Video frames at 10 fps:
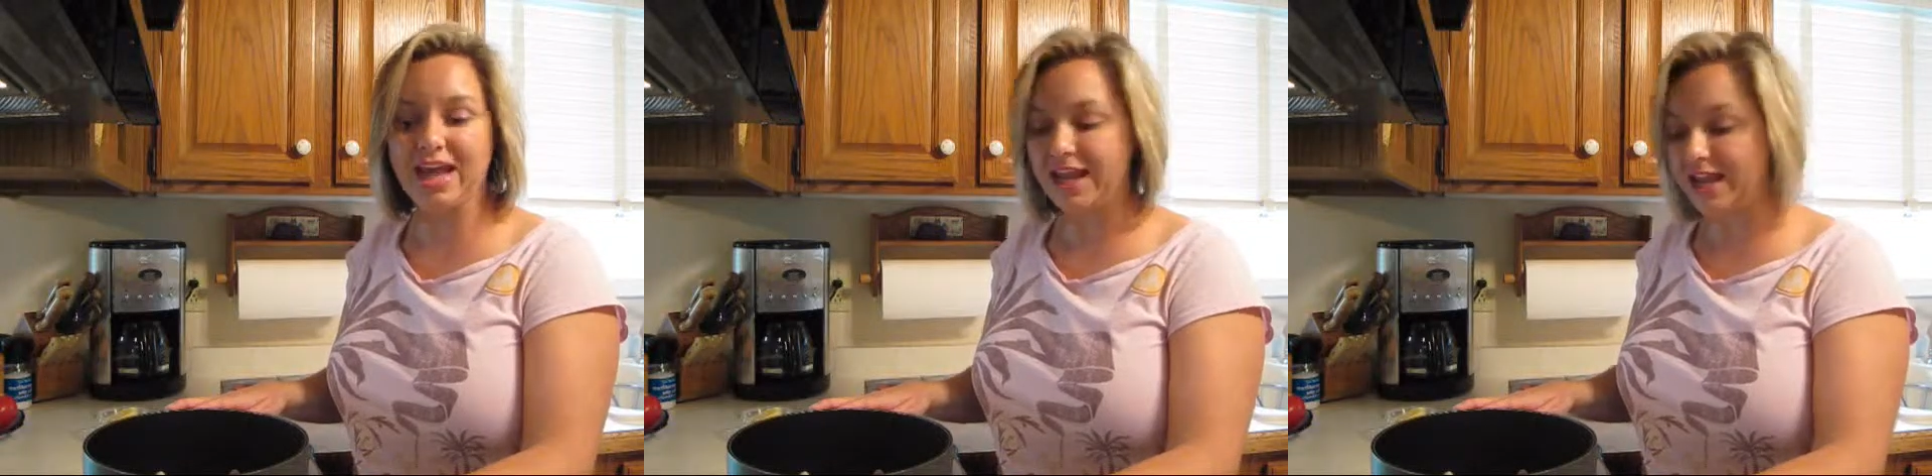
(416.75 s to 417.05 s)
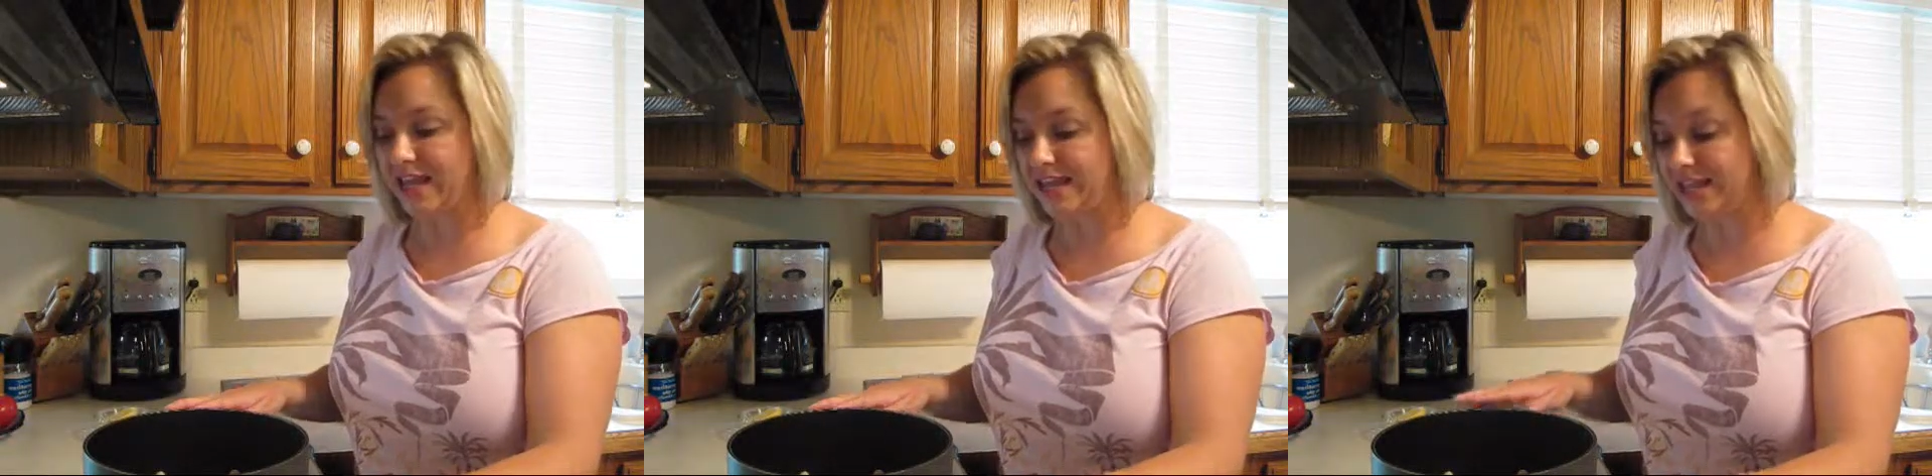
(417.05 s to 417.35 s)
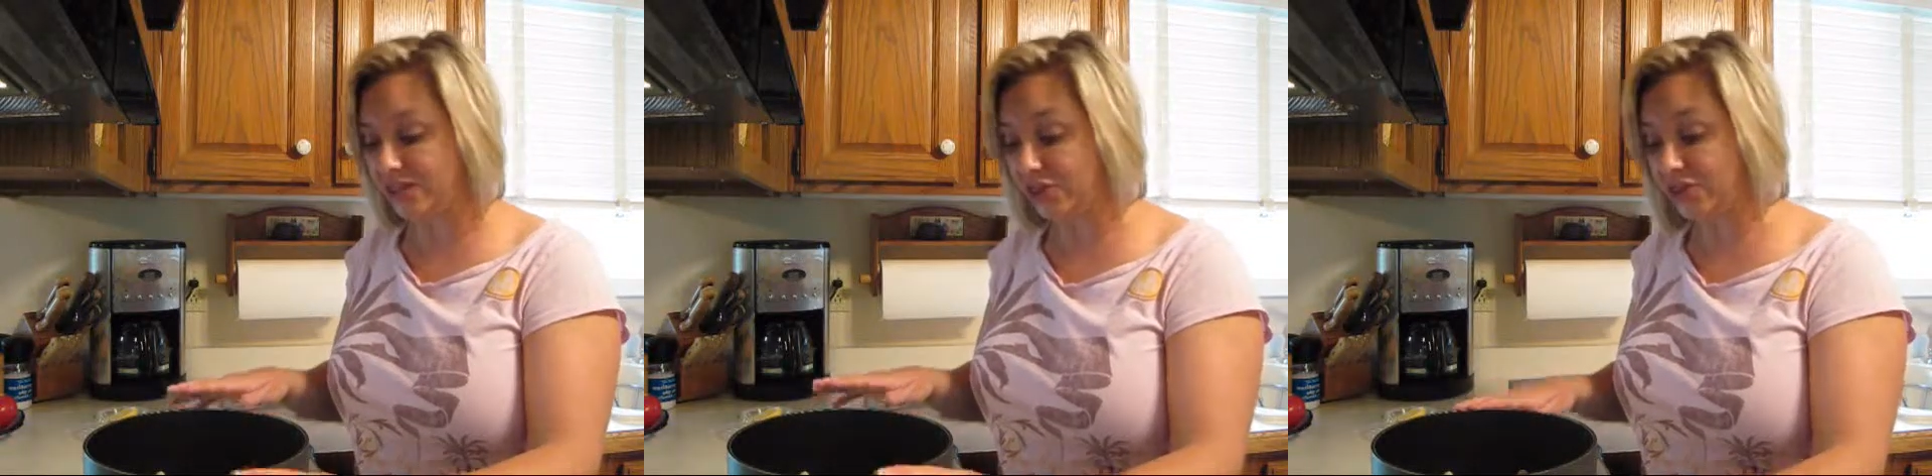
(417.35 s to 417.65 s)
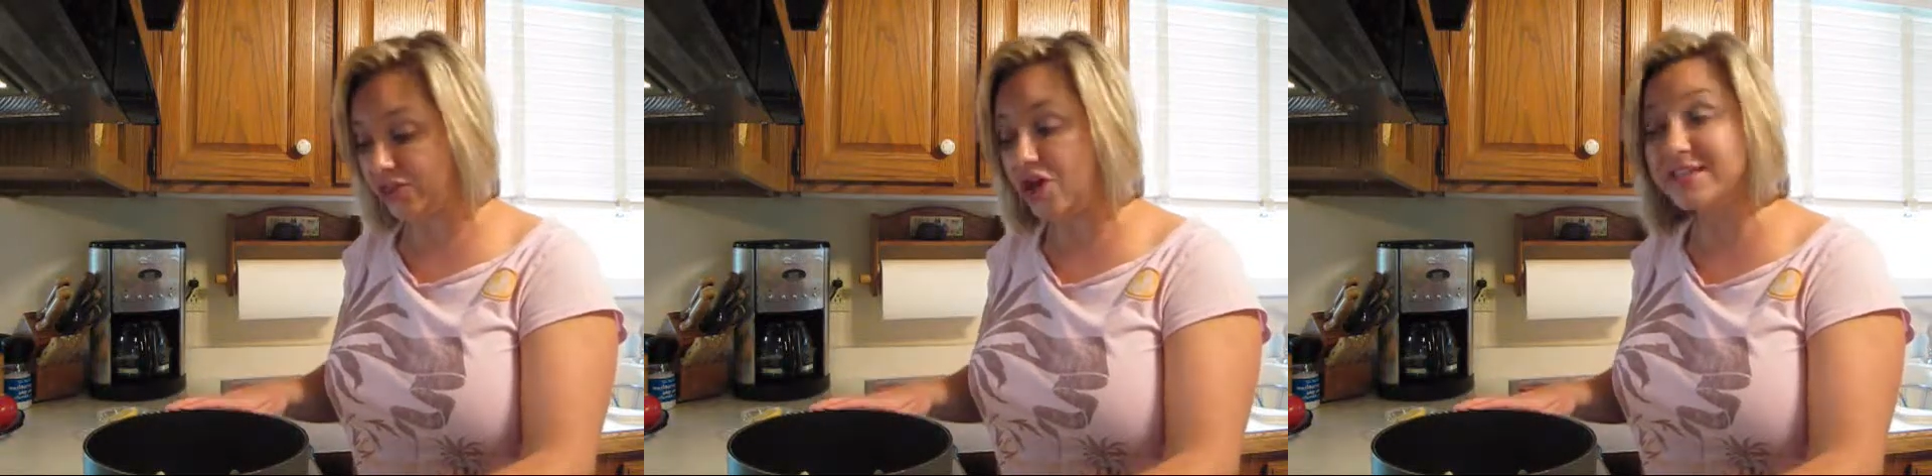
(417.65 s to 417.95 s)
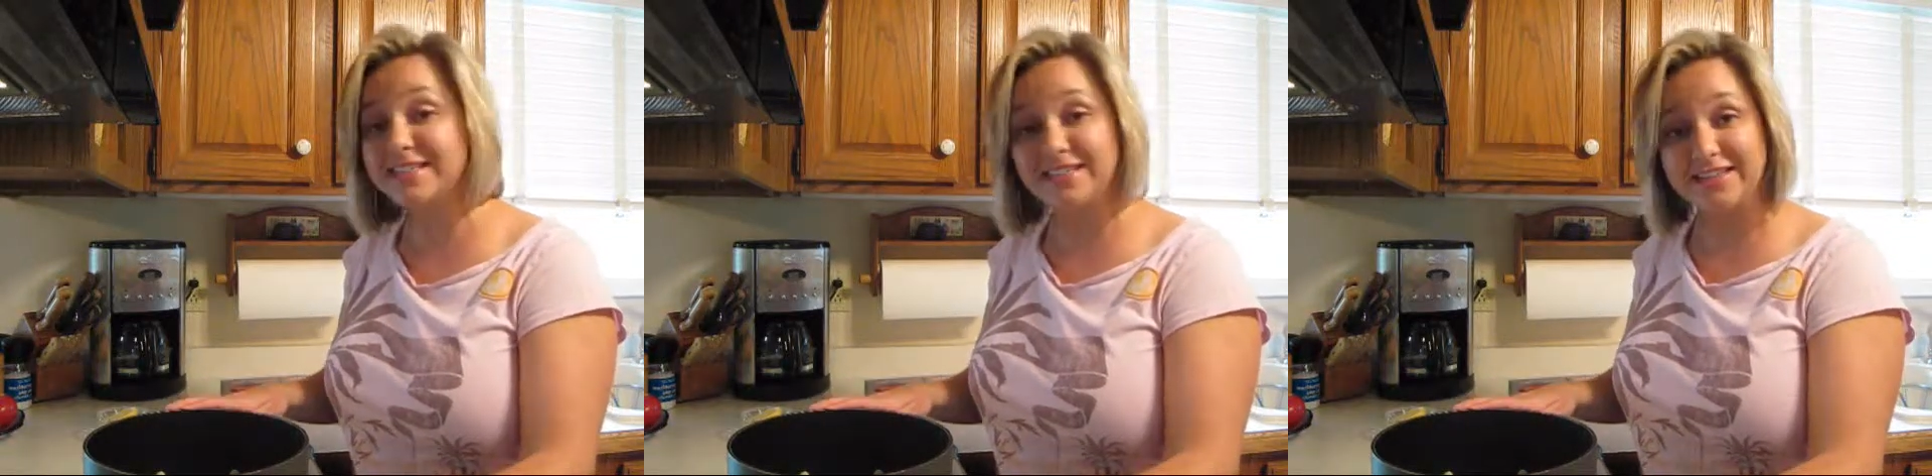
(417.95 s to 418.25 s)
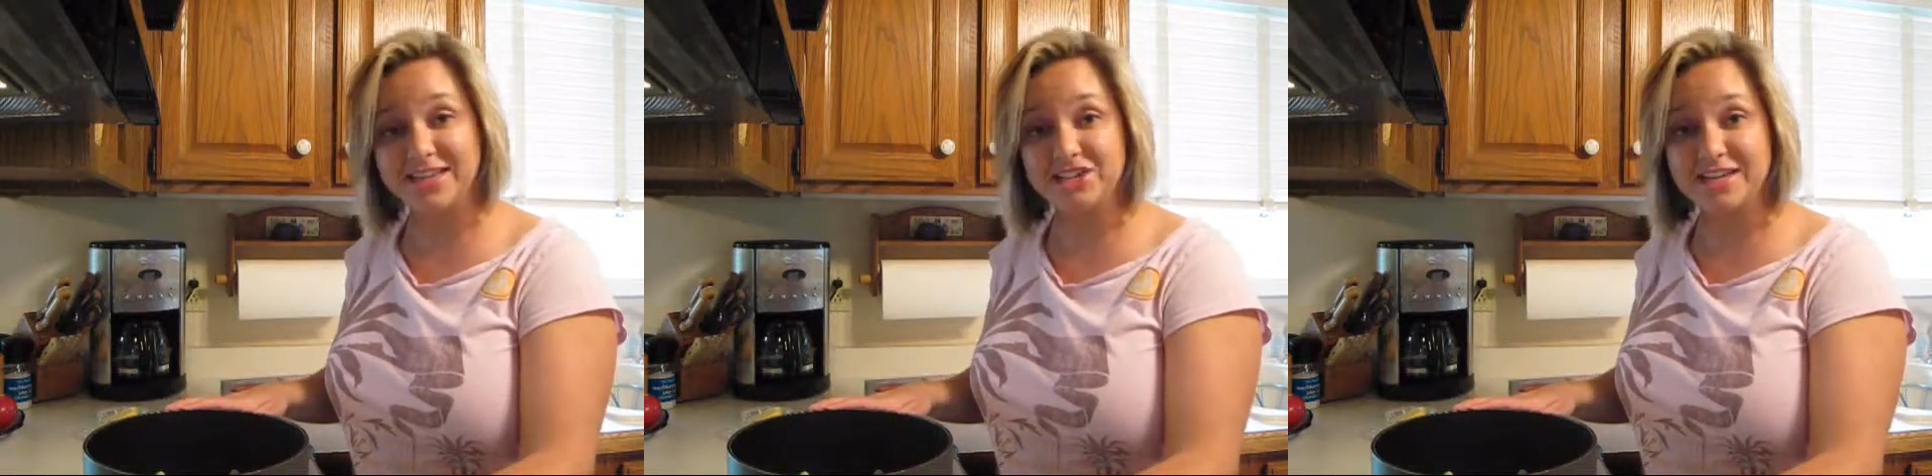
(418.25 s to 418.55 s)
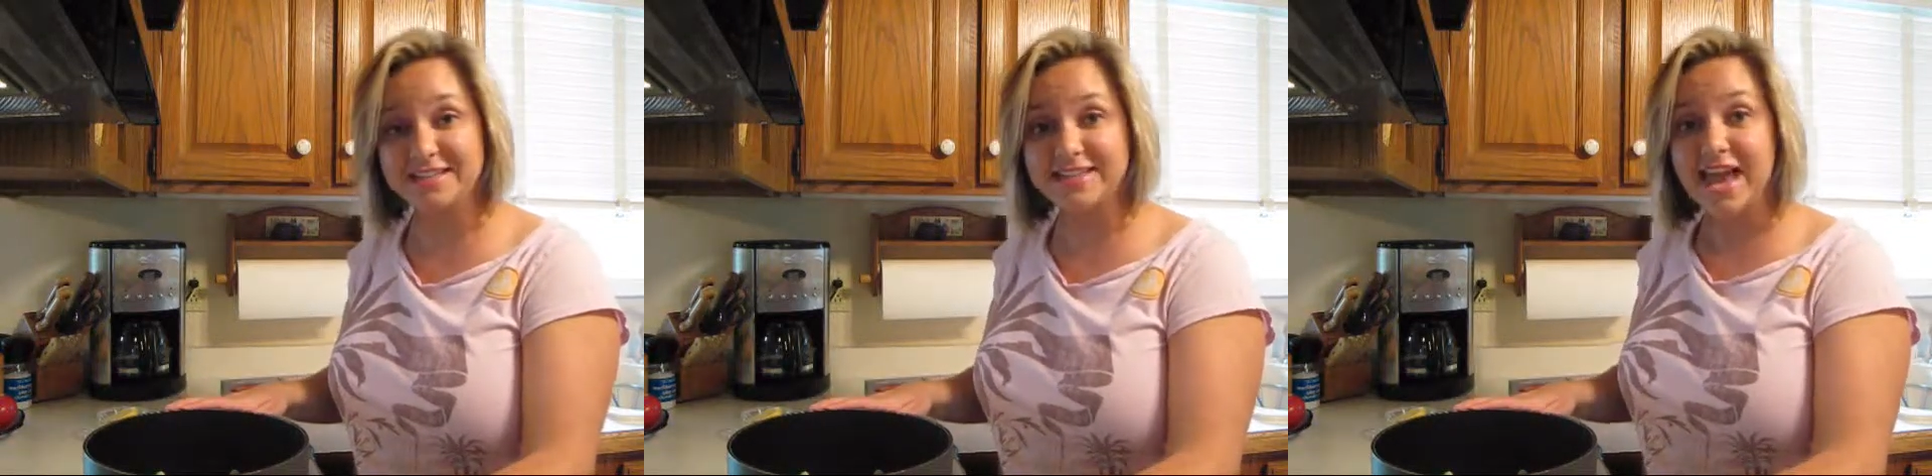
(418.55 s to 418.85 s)
and it looks
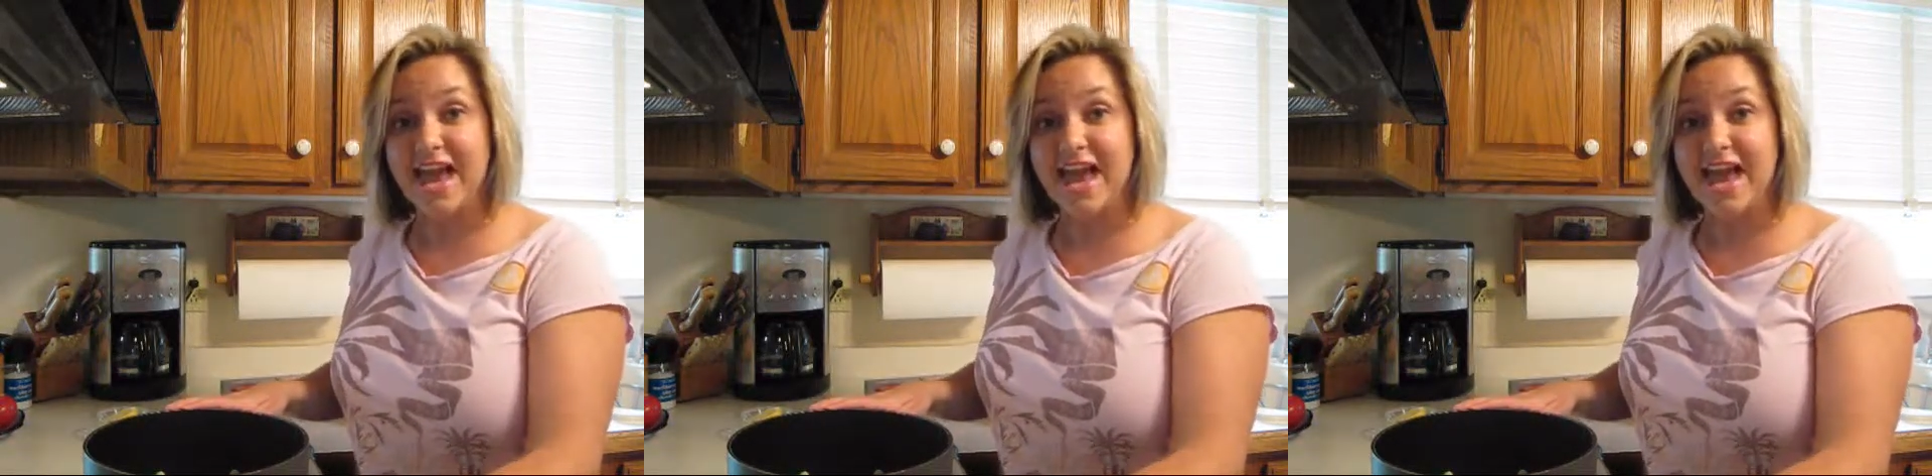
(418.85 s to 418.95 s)
delicious.